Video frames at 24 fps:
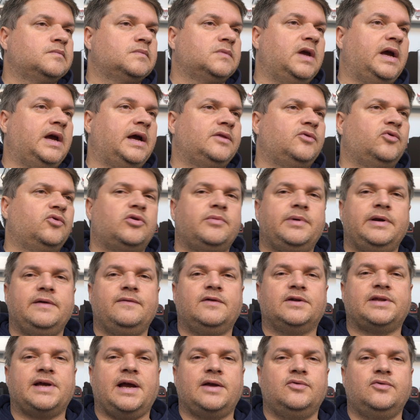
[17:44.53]
yeah, normally
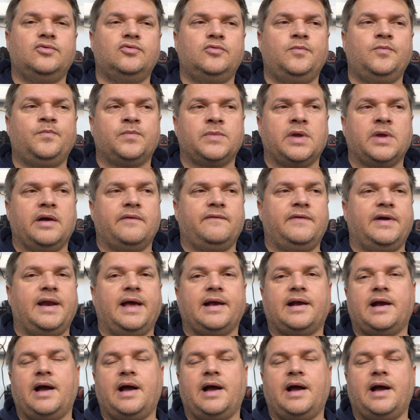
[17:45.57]
what I do, when I